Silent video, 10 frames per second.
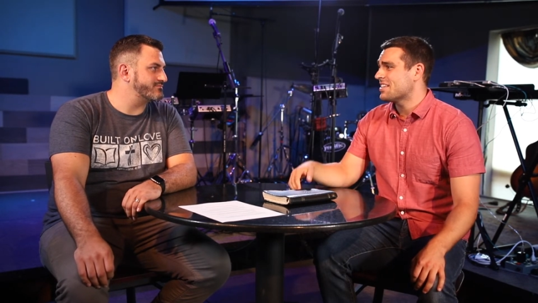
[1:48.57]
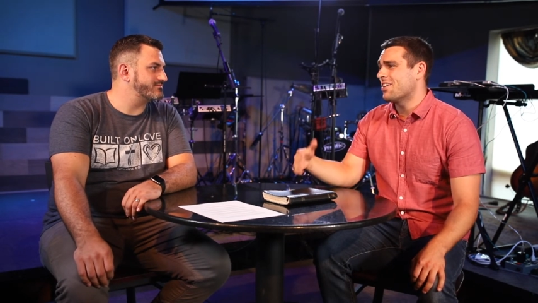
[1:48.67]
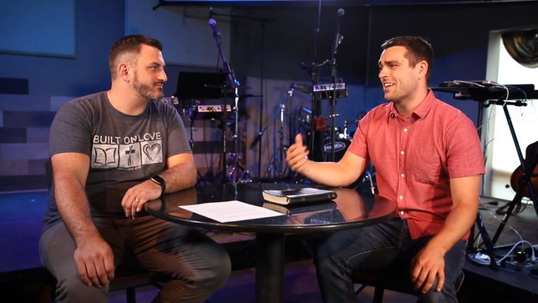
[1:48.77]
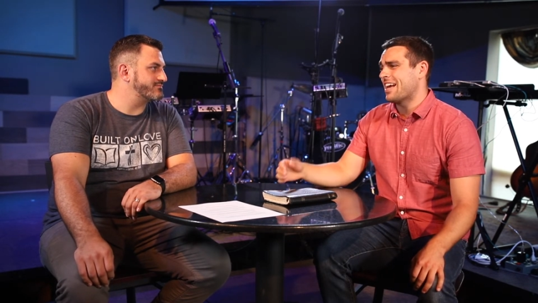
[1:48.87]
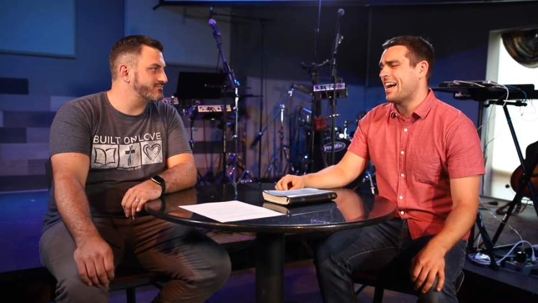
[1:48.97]

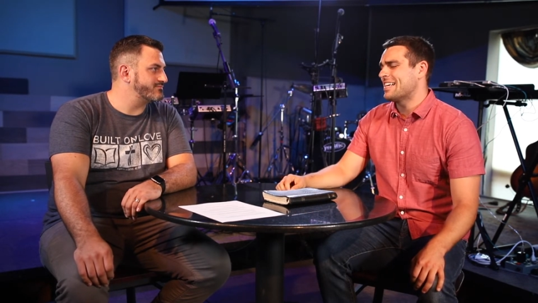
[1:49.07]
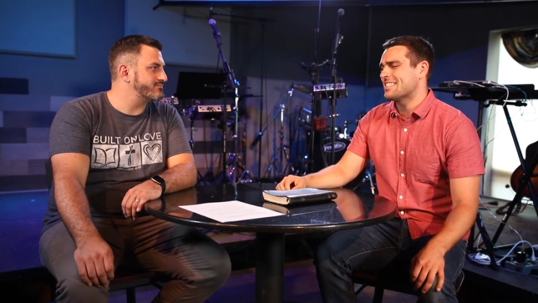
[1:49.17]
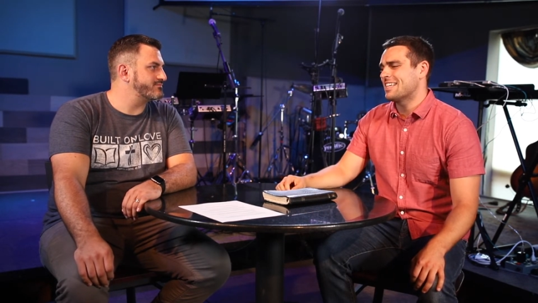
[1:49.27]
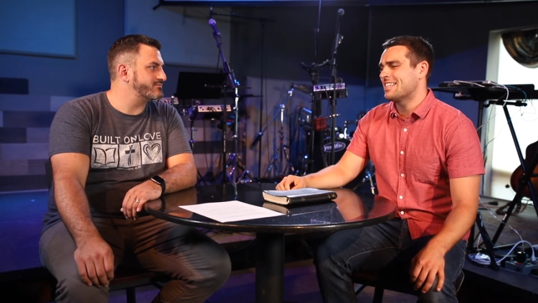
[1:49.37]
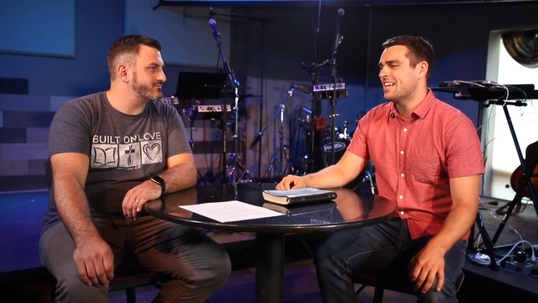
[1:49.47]
Speaker 1: young guys,
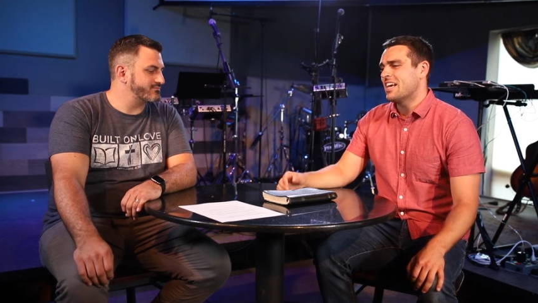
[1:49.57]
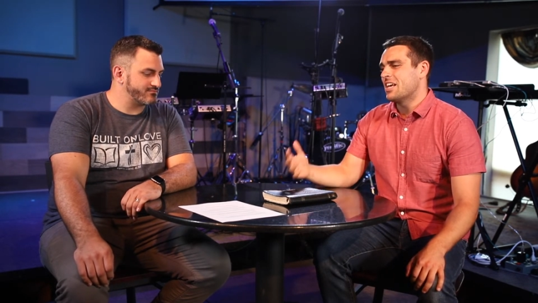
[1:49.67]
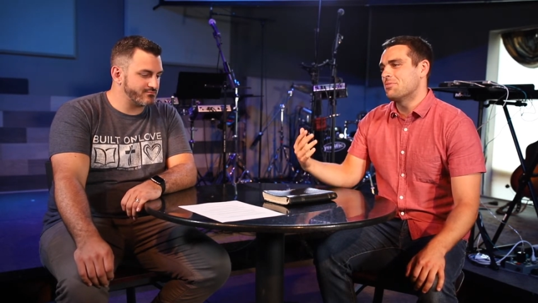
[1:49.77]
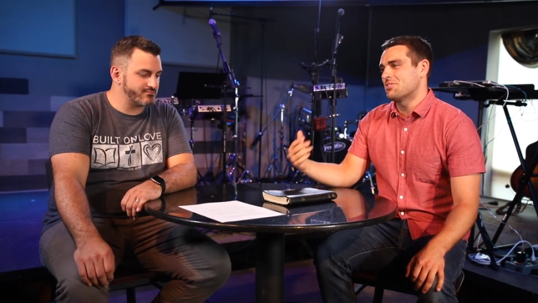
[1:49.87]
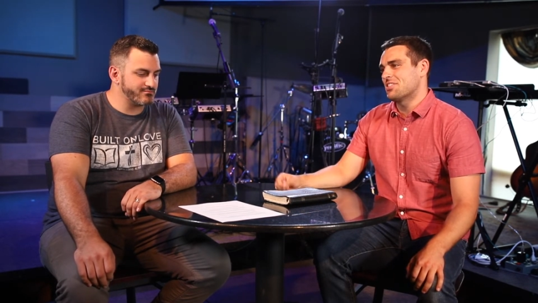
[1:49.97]
and
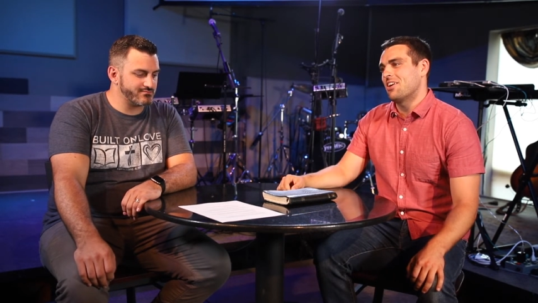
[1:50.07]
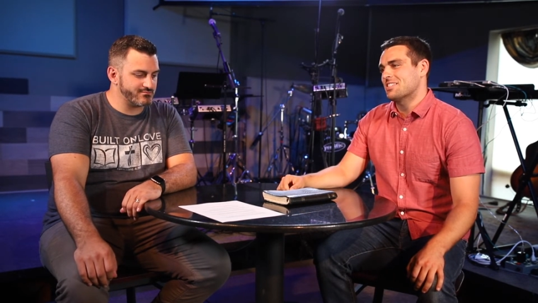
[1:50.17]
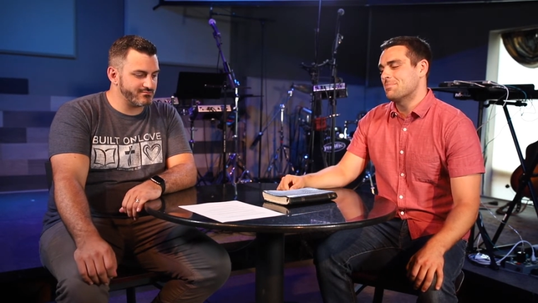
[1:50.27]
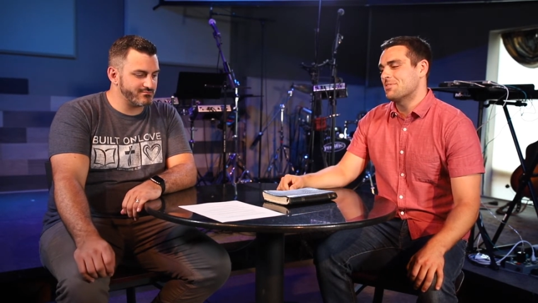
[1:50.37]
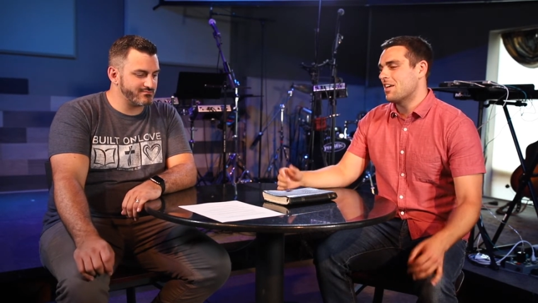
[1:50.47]
it was just
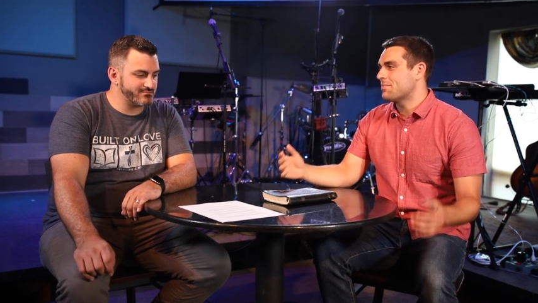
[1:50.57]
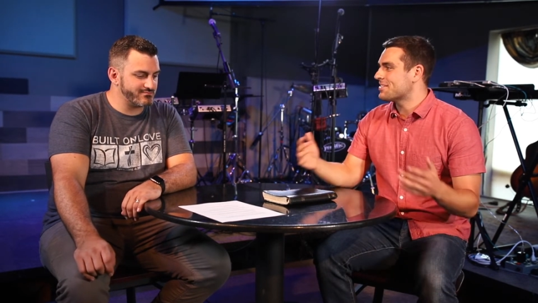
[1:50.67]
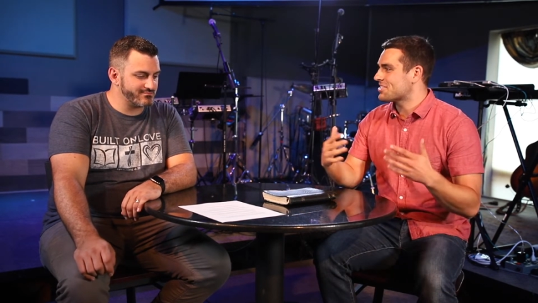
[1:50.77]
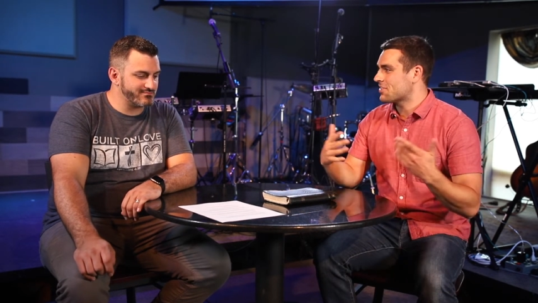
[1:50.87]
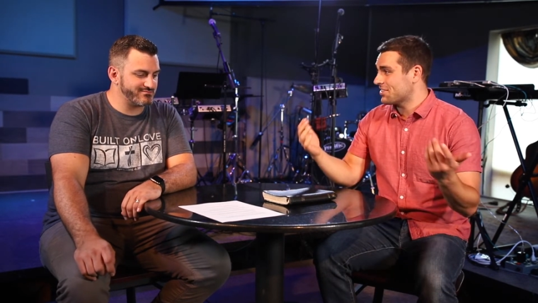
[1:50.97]
awesome. So I've been
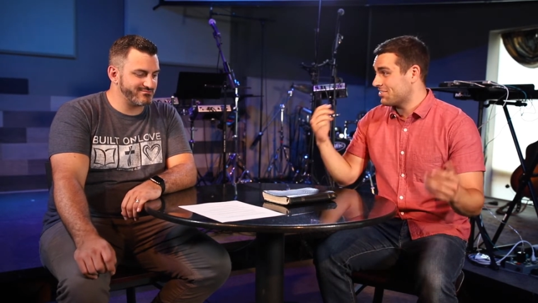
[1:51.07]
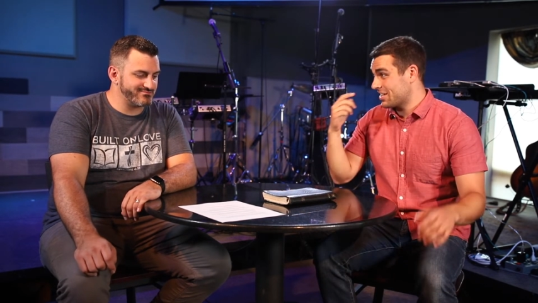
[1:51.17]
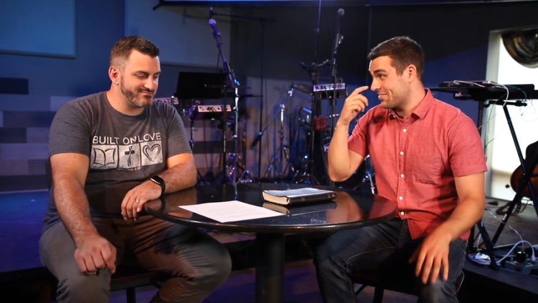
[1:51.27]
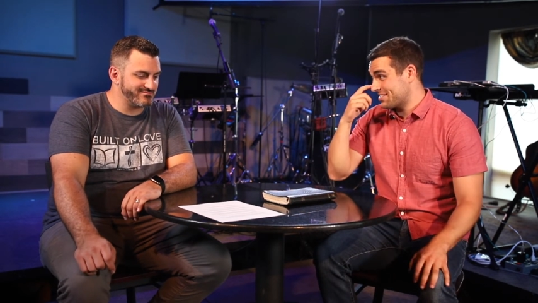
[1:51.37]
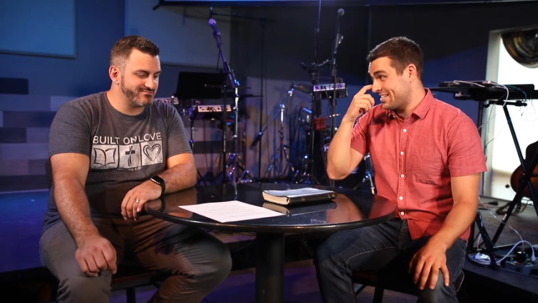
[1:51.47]
serving the Lord
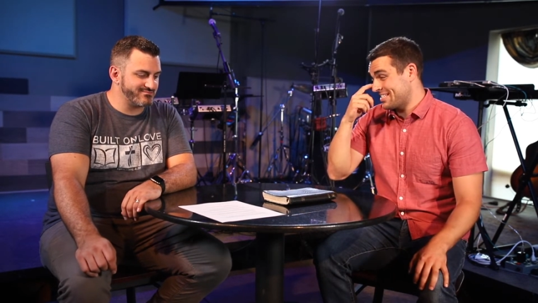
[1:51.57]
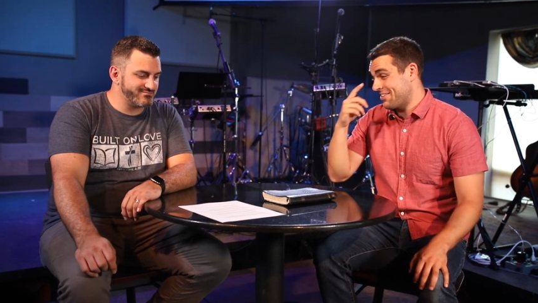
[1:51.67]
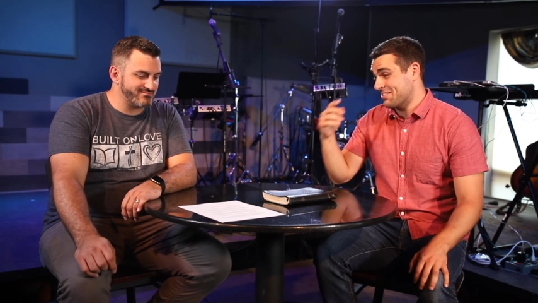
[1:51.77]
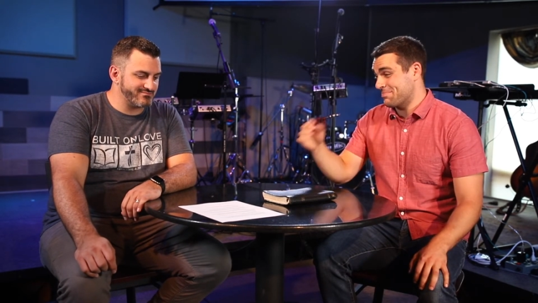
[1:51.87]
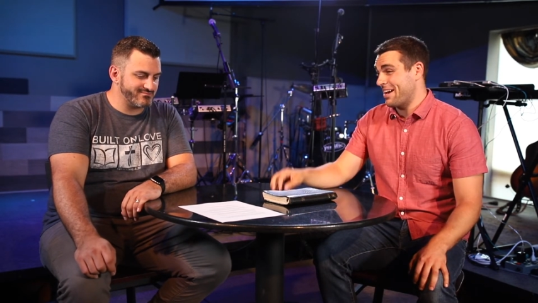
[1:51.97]
ever since. That
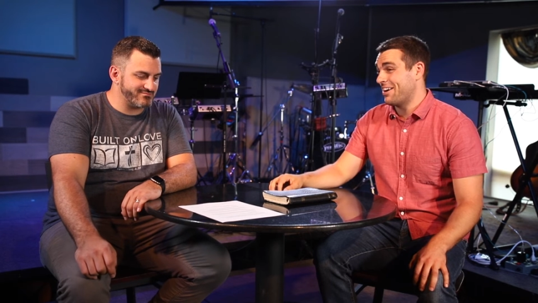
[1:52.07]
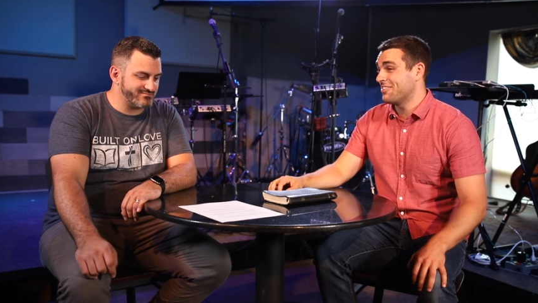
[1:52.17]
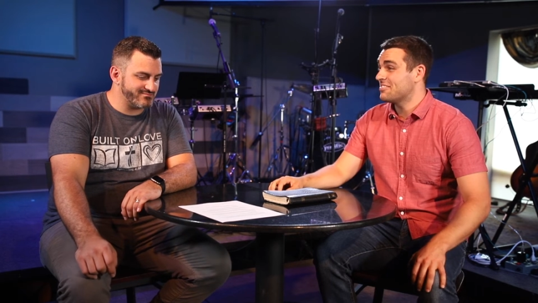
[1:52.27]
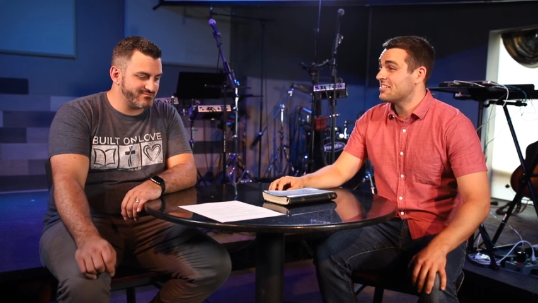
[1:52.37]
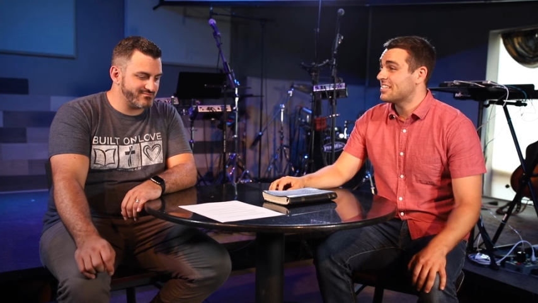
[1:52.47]
was
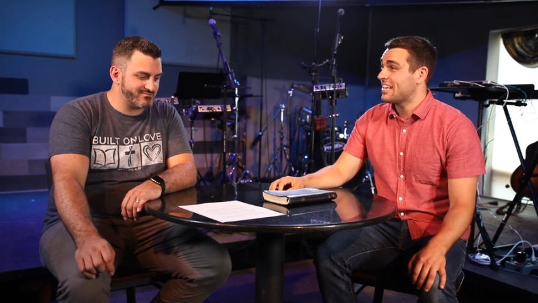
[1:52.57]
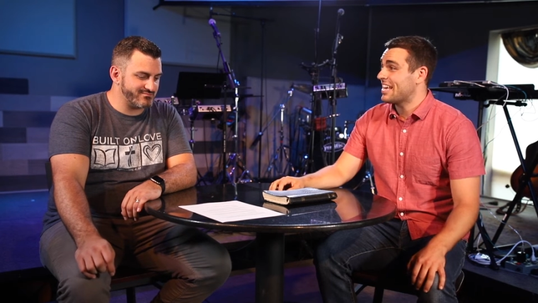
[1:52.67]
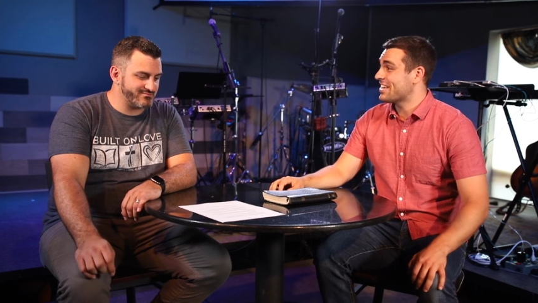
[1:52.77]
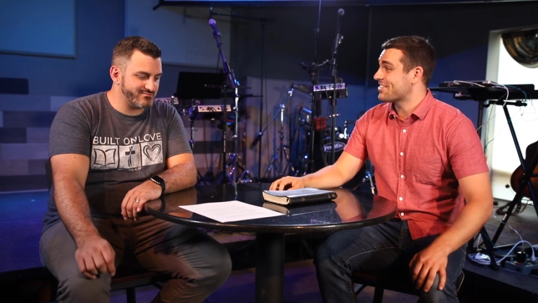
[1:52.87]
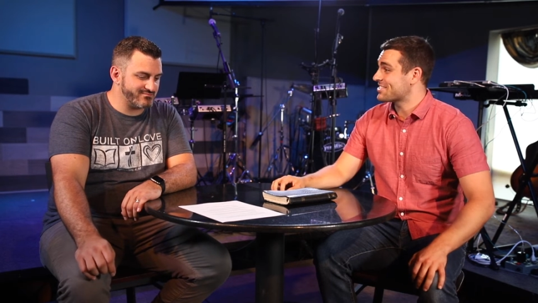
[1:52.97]
about
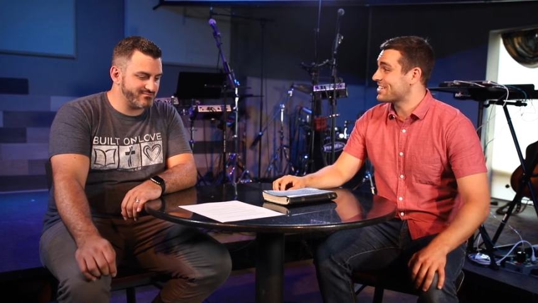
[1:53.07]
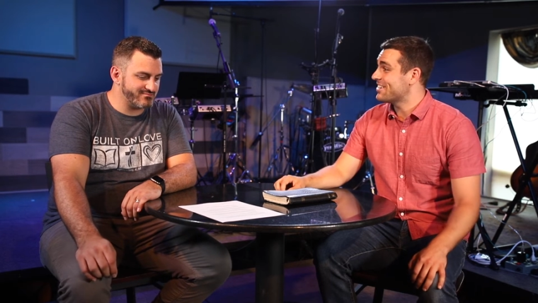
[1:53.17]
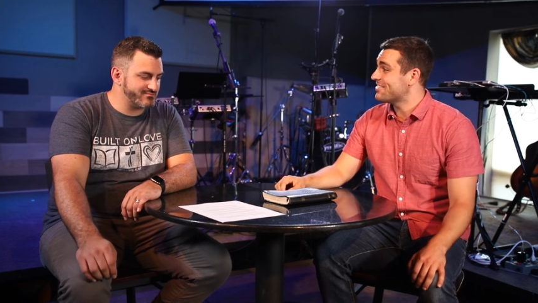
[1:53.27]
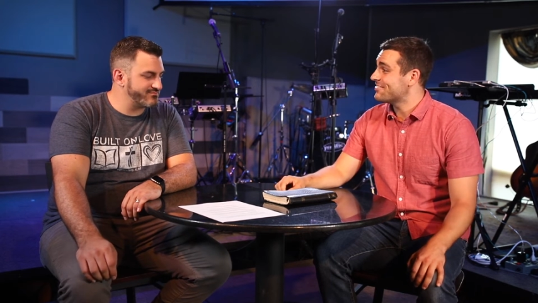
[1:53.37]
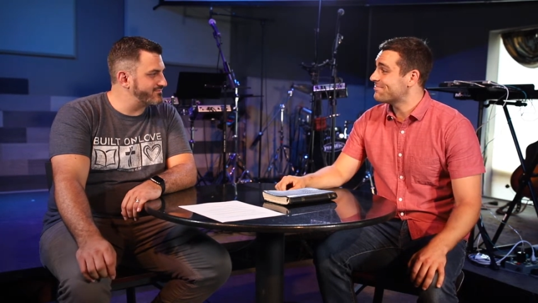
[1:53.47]
eight years ago.